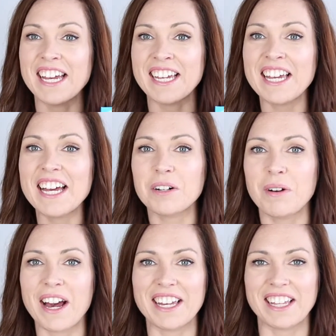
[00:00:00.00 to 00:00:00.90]
It can get
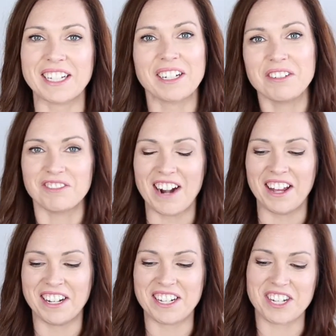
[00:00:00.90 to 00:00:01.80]
quite like
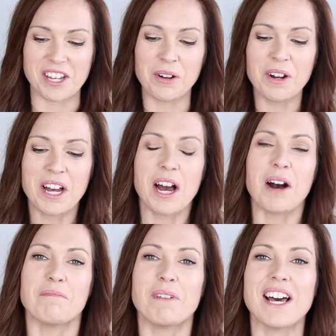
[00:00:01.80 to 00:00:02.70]
rowdy too,
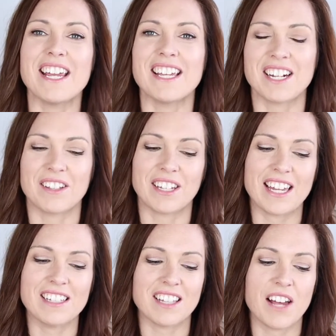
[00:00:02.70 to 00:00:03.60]
but you know, the
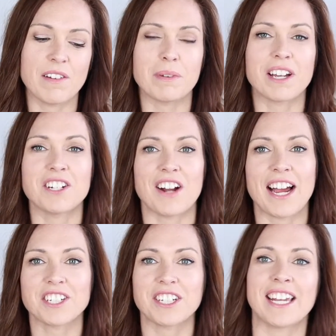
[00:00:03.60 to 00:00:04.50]
kids love it because you're
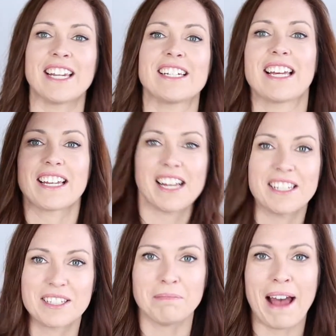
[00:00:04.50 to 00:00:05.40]
actually getting to like
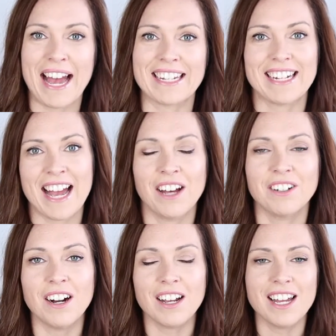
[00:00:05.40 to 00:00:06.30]
smack down
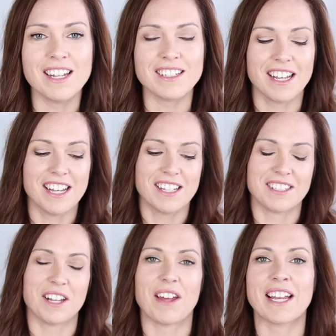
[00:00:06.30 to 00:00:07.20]
on it.
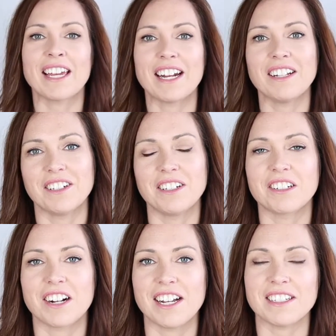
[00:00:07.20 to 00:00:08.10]
So that can get a little
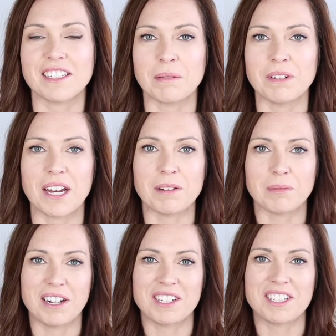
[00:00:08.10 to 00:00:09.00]
crazy sometimes,
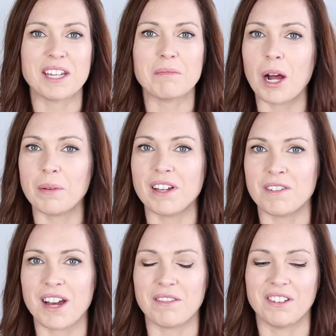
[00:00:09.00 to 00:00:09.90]
especially probably if
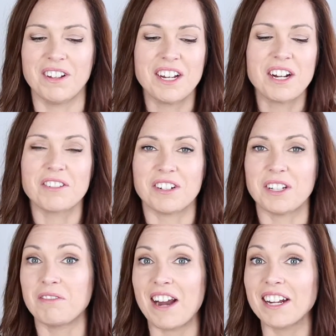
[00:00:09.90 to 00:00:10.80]
you have
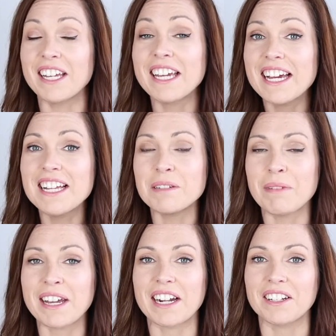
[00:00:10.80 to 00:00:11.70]
really rowdy kids. It
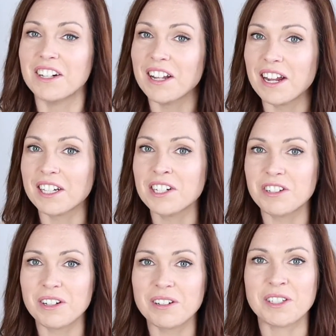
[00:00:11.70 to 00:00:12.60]
might get a little out of
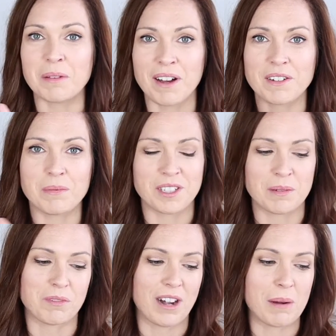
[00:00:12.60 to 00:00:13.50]
control, so you might have to put
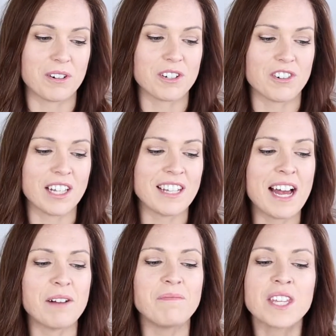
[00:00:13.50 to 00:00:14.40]
some parameters around that.